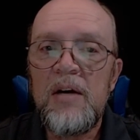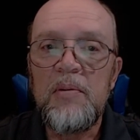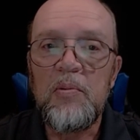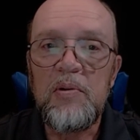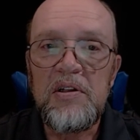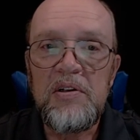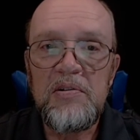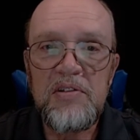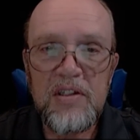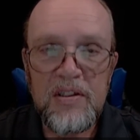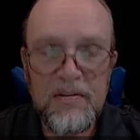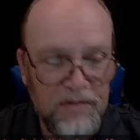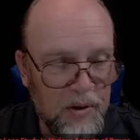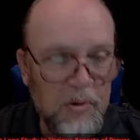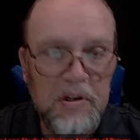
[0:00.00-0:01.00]
But when you
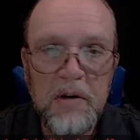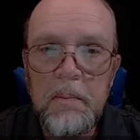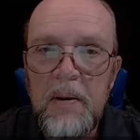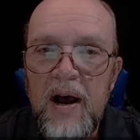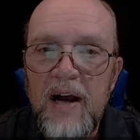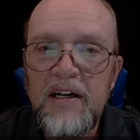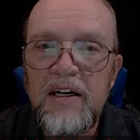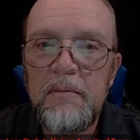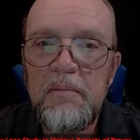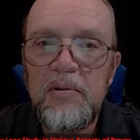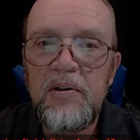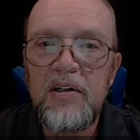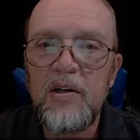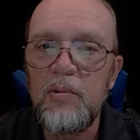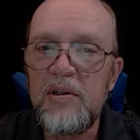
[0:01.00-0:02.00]
just vote your
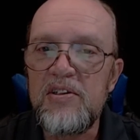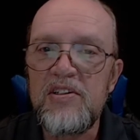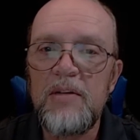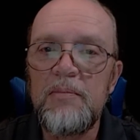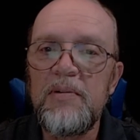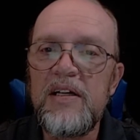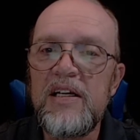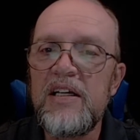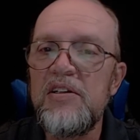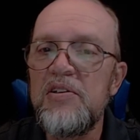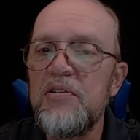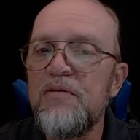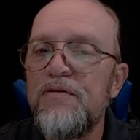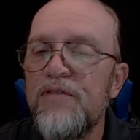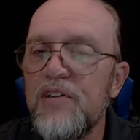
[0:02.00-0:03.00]
pocketbook or what somebody can
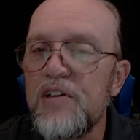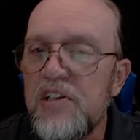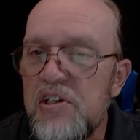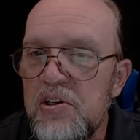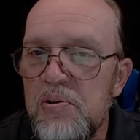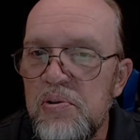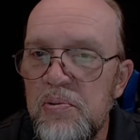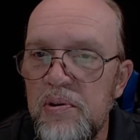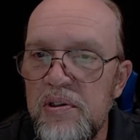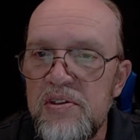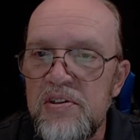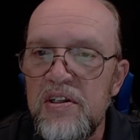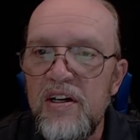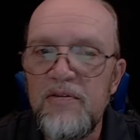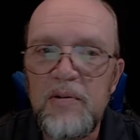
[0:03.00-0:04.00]
do for you
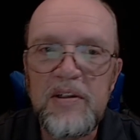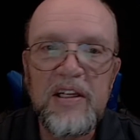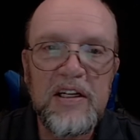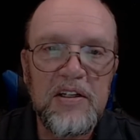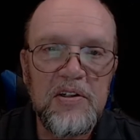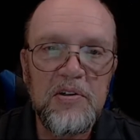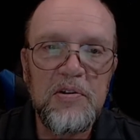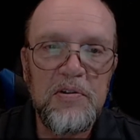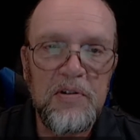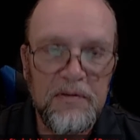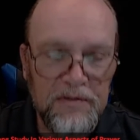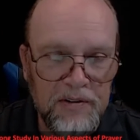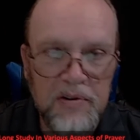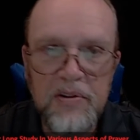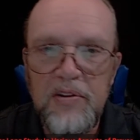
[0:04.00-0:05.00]
instead of what they can do to
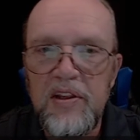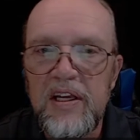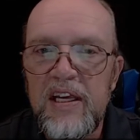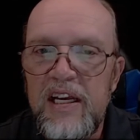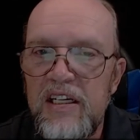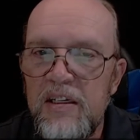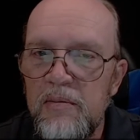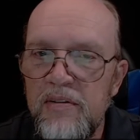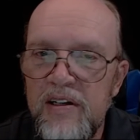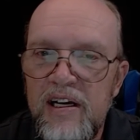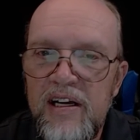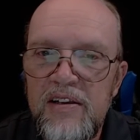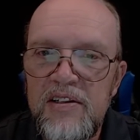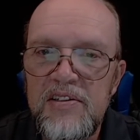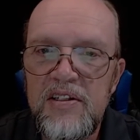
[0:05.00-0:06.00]
further the kingdom of
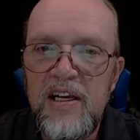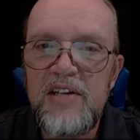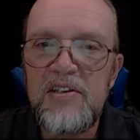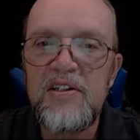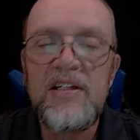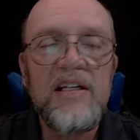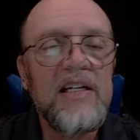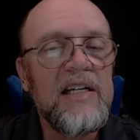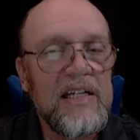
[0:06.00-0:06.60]
God in this nation,